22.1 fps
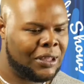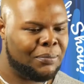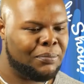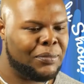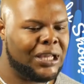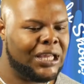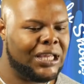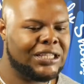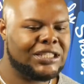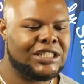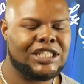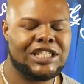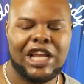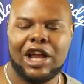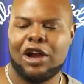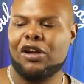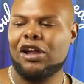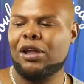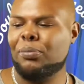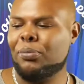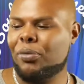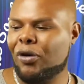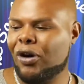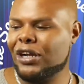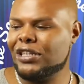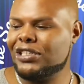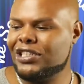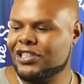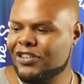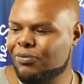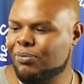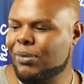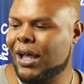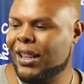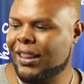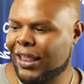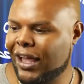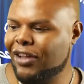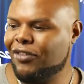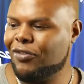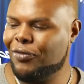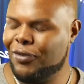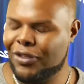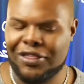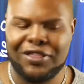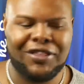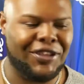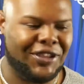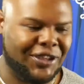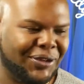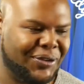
Me sharing parts of my life with you.